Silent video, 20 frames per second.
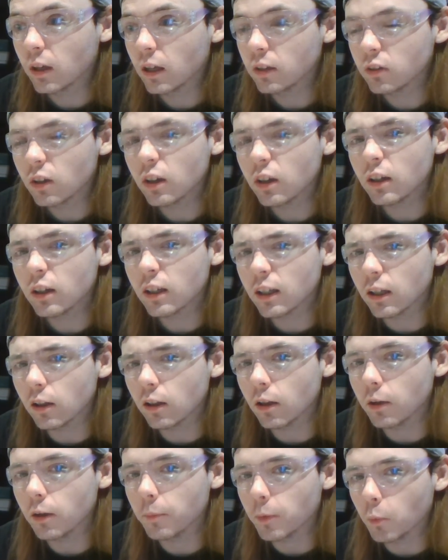It's starting to get a
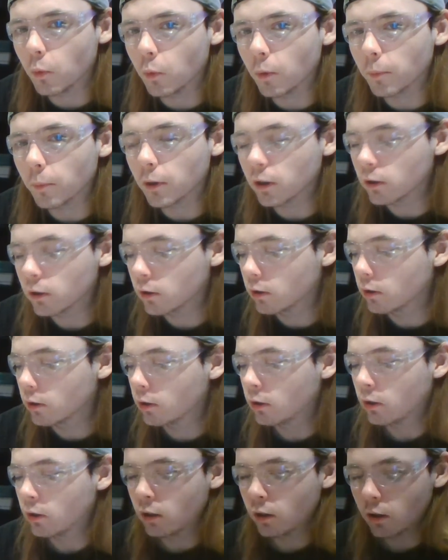little bit warmer,
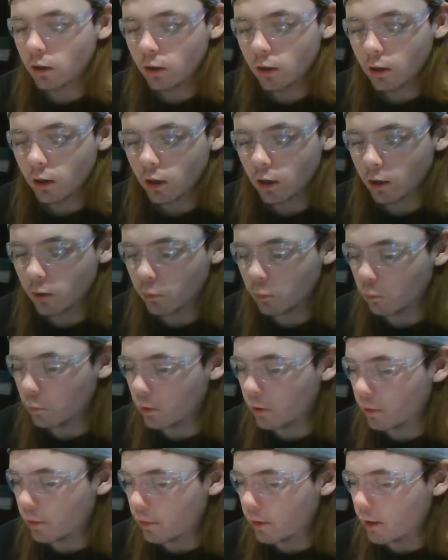and
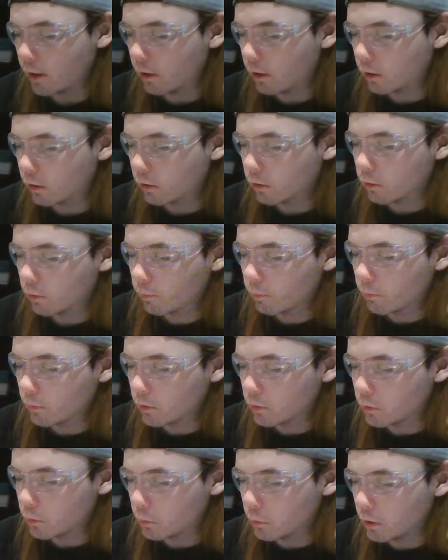with that,
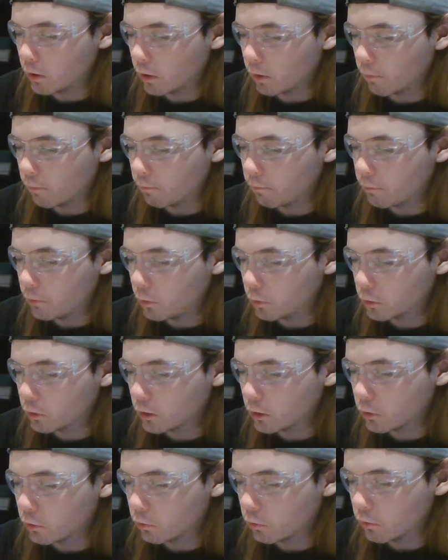do another
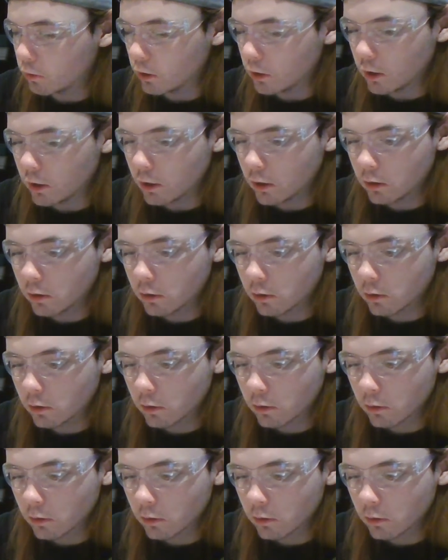voltage read.